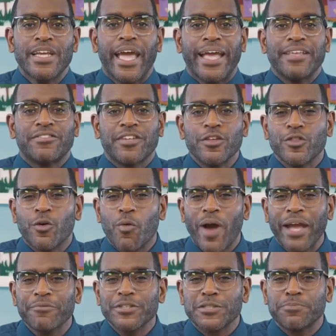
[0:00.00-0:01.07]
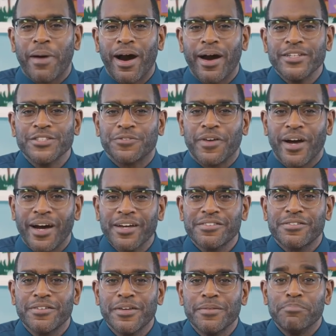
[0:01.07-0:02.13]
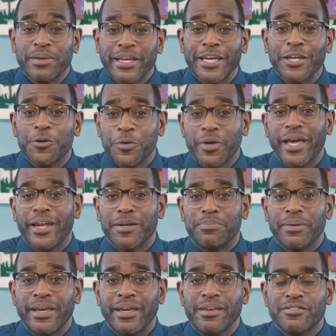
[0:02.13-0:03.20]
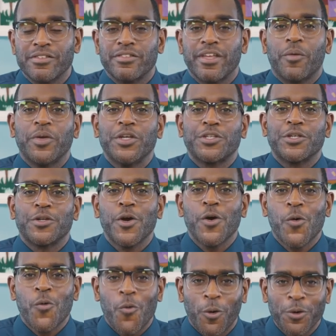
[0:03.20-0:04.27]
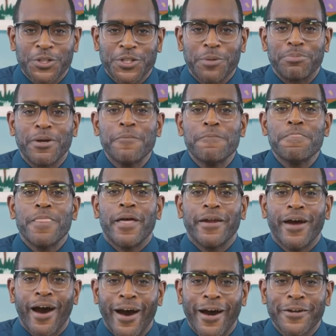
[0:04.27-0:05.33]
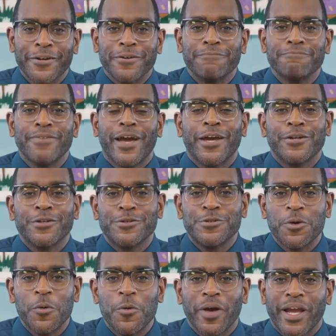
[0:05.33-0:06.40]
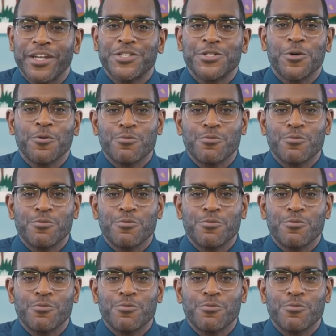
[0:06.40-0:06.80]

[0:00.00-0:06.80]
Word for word: And see, the right response for us, being created beings, is that we should worship and honor and adore and show